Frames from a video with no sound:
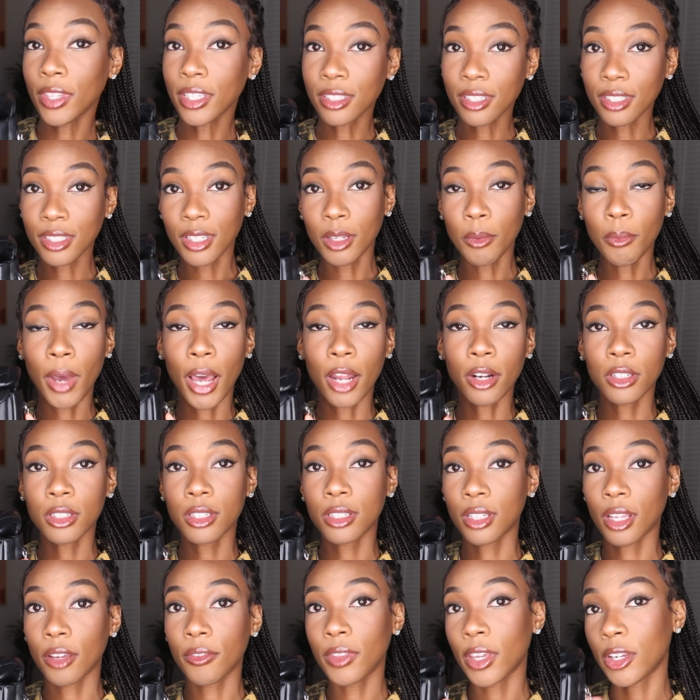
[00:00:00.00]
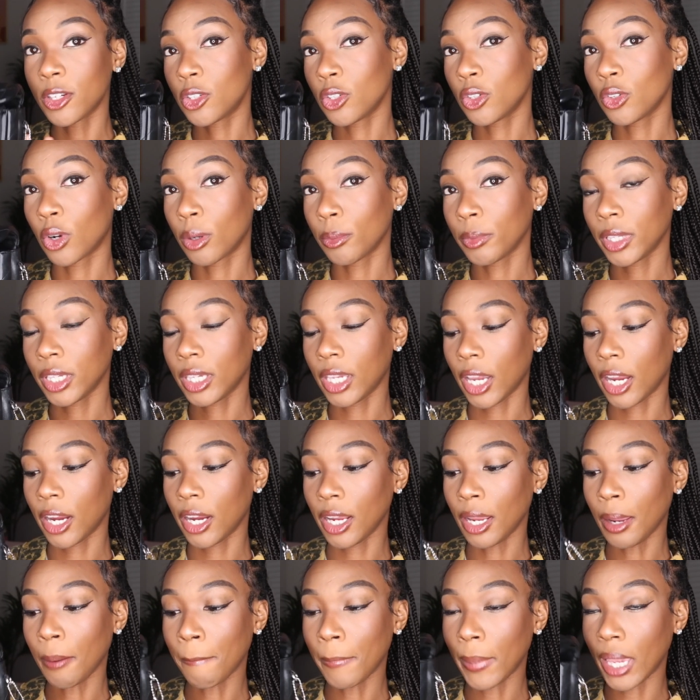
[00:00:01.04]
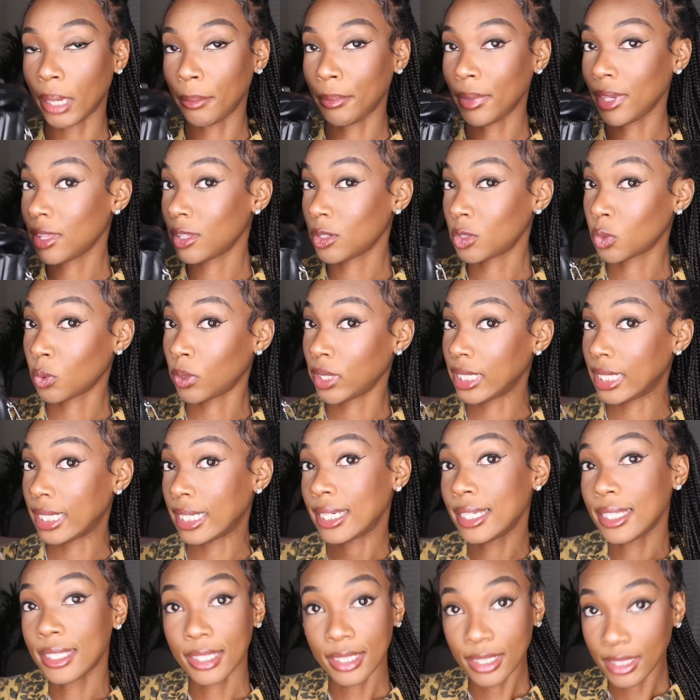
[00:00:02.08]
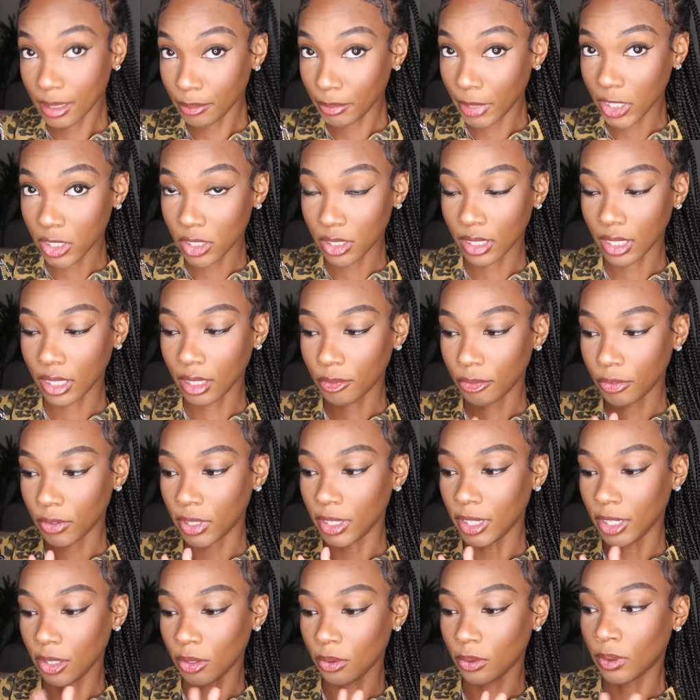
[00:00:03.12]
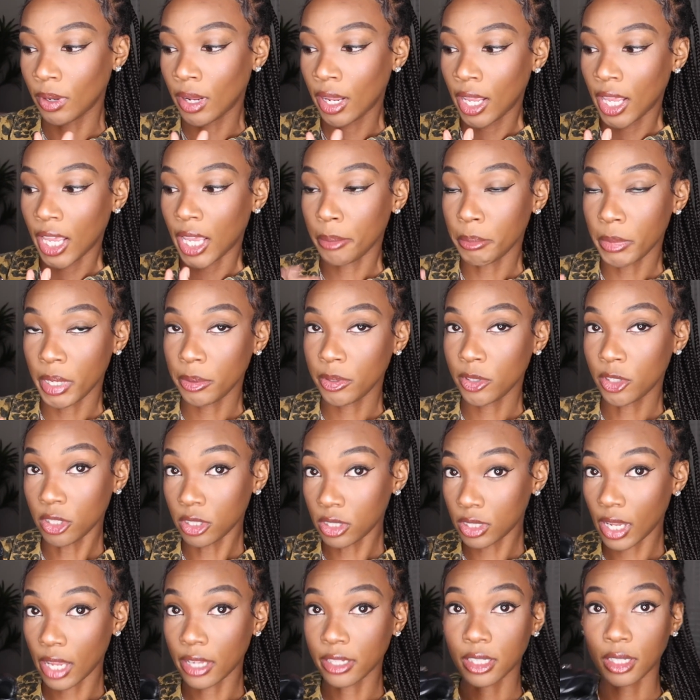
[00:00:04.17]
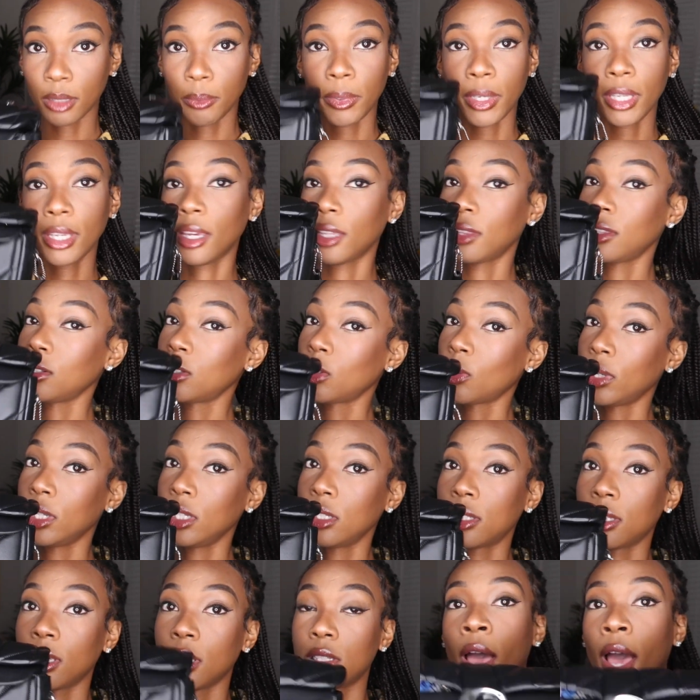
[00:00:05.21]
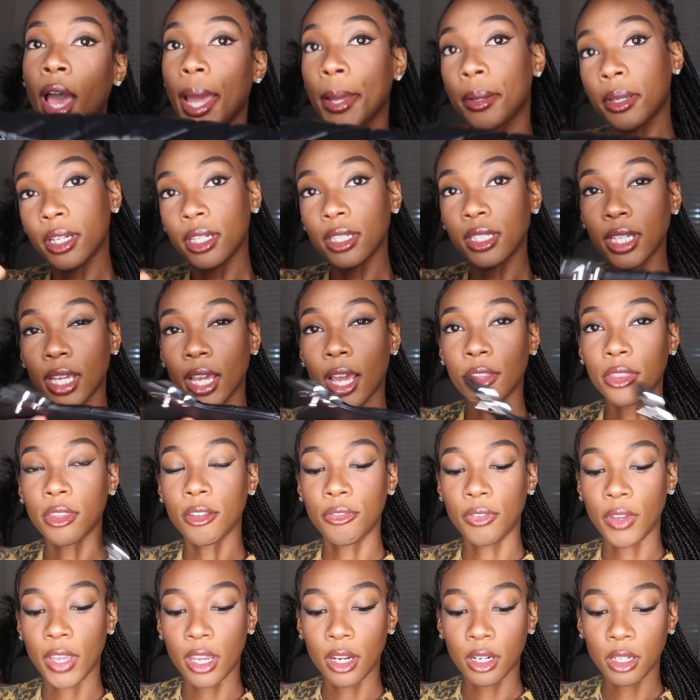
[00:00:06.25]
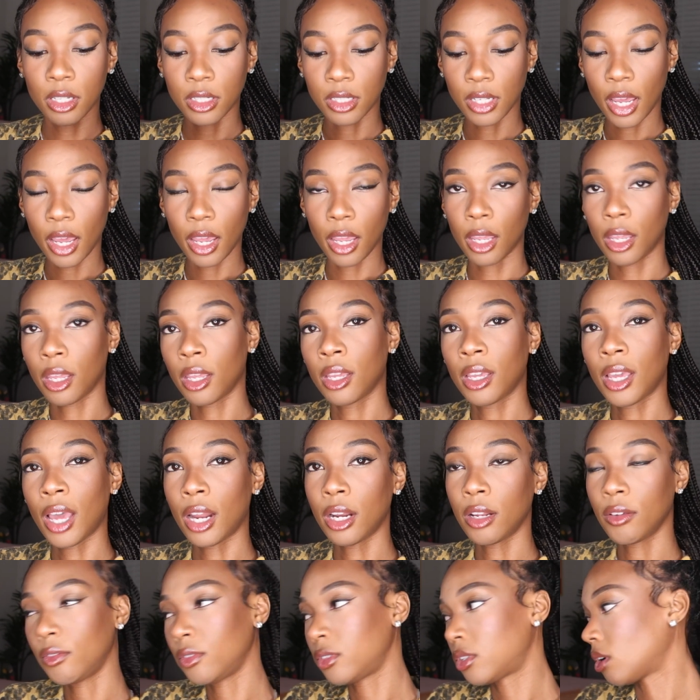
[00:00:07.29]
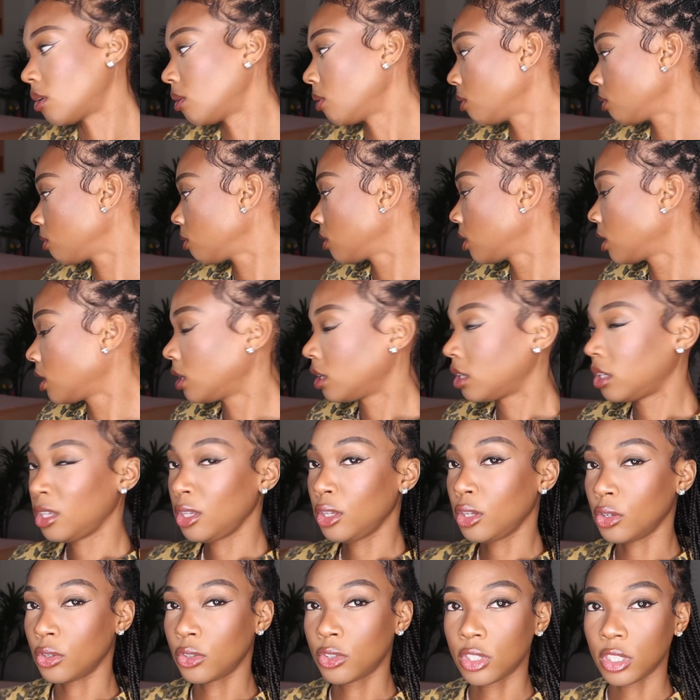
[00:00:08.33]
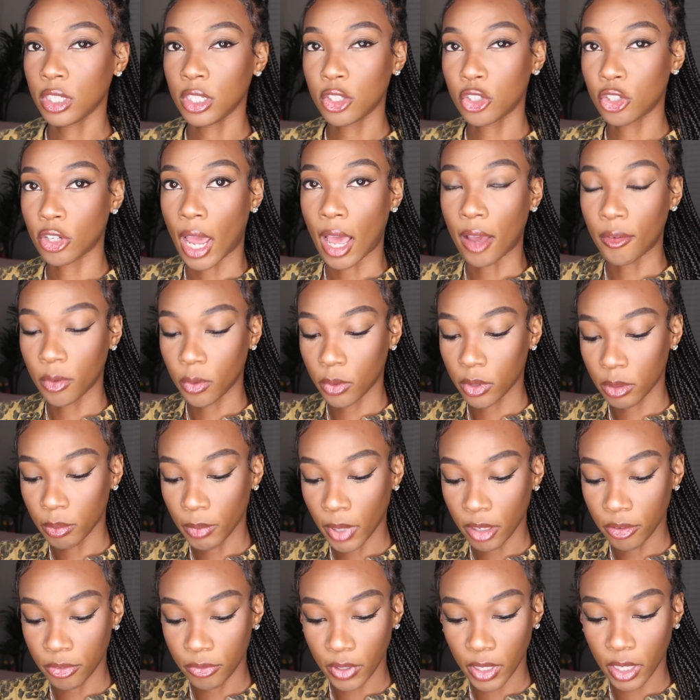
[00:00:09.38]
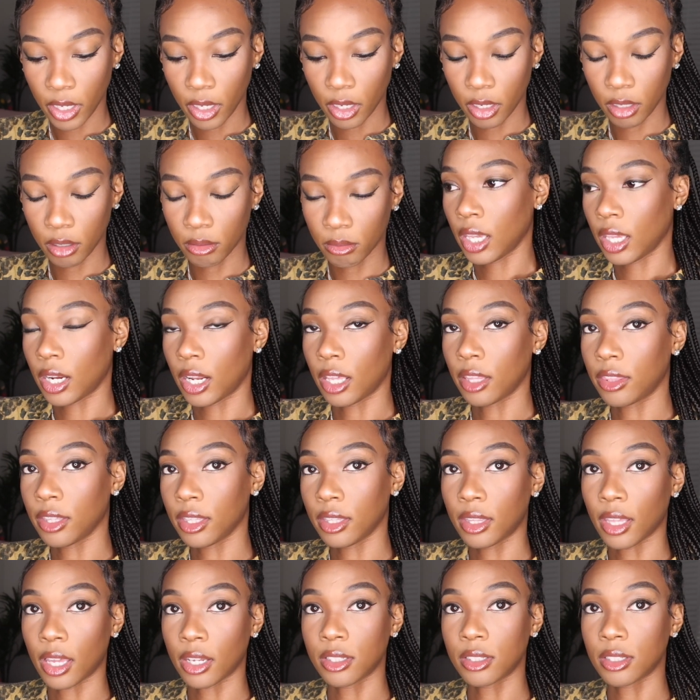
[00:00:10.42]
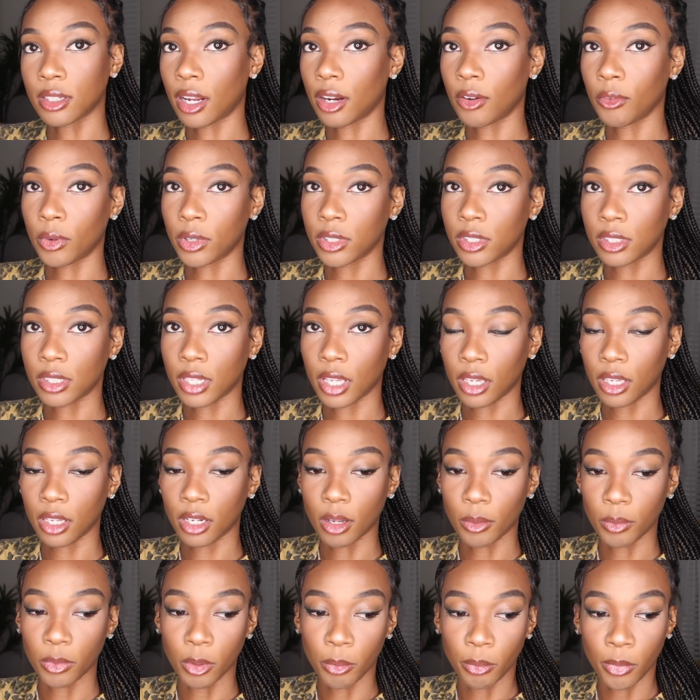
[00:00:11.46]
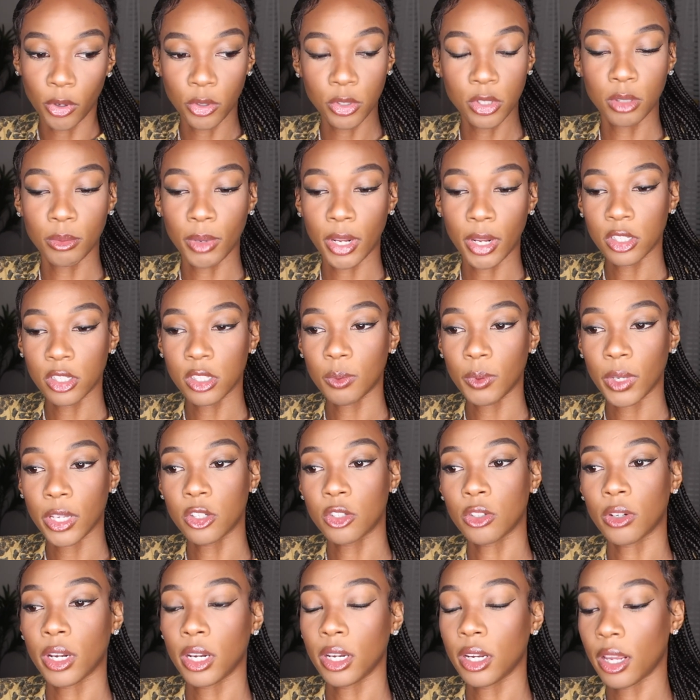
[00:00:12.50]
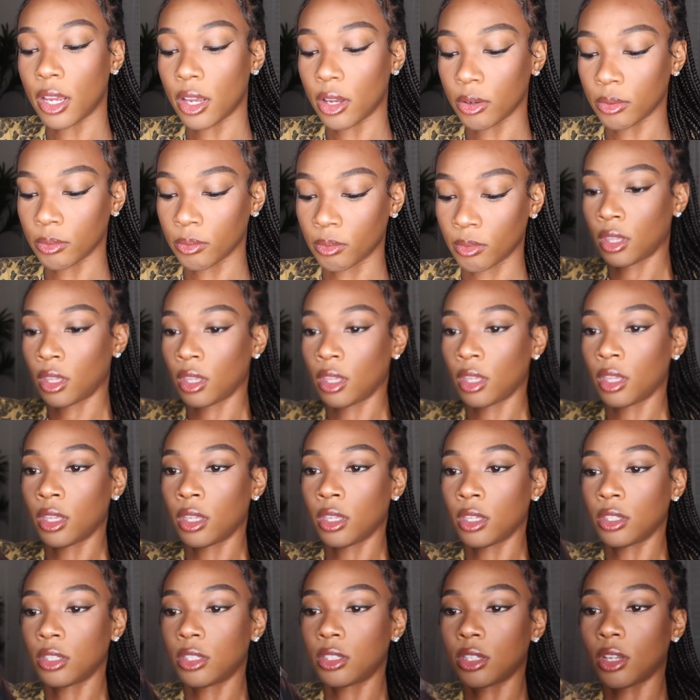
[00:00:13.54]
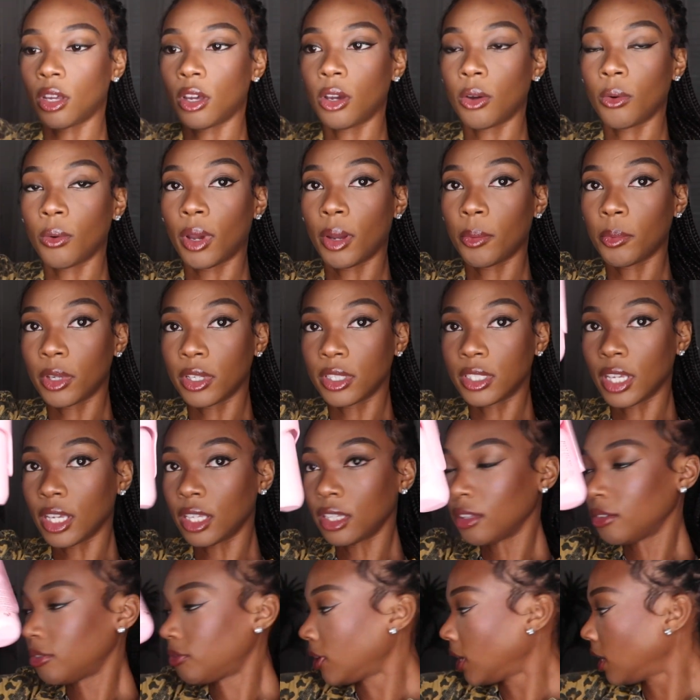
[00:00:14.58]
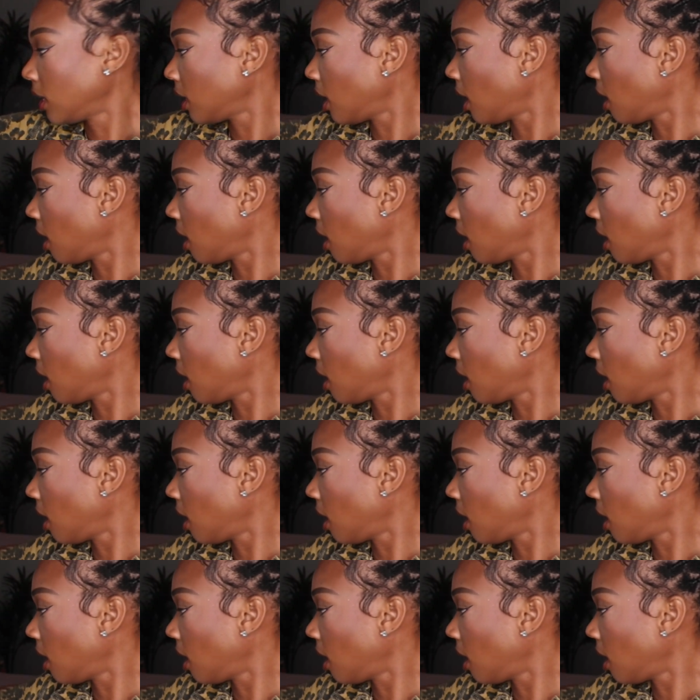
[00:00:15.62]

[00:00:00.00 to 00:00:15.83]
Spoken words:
this is the amount of stuff that you normally carry, maybe the 20 isn't the best thing for you, and maybe you should size up and get the 26. I'm gonna take out the fan because I kind of don't usually travel with my fan, and I think that's kind of what's taking up the most of space right now. So I'm gonna take the fan